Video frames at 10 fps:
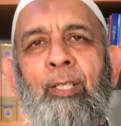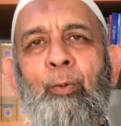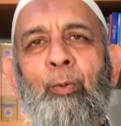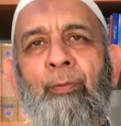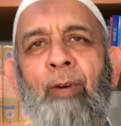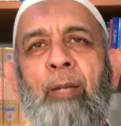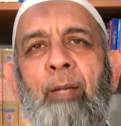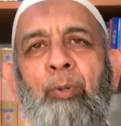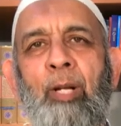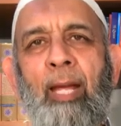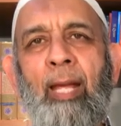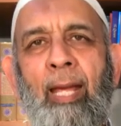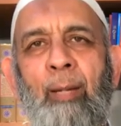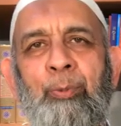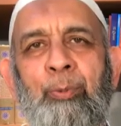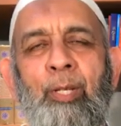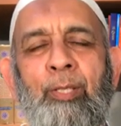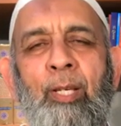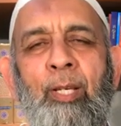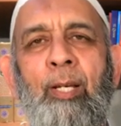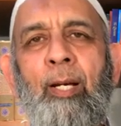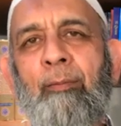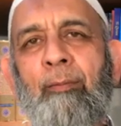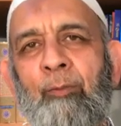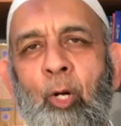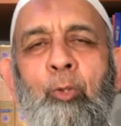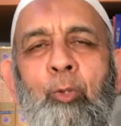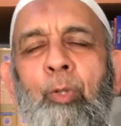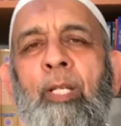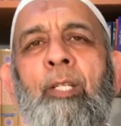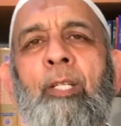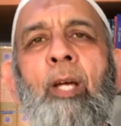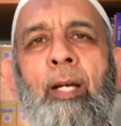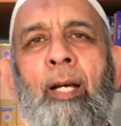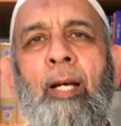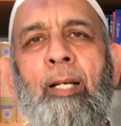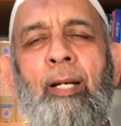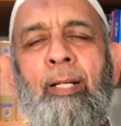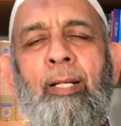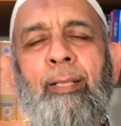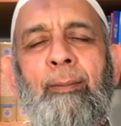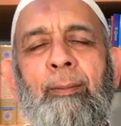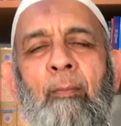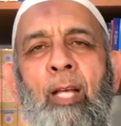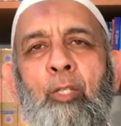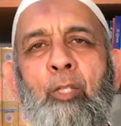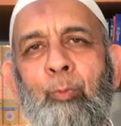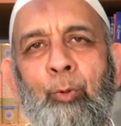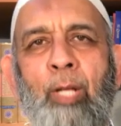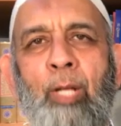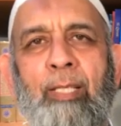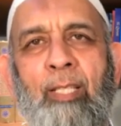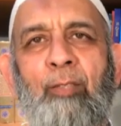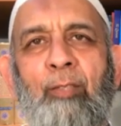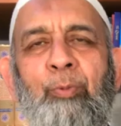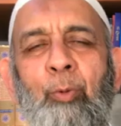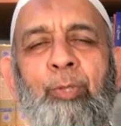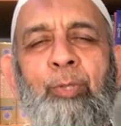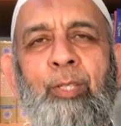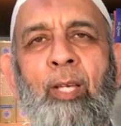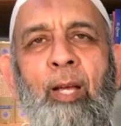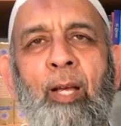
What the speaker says: So fiber helps us not only a smooth digestive process,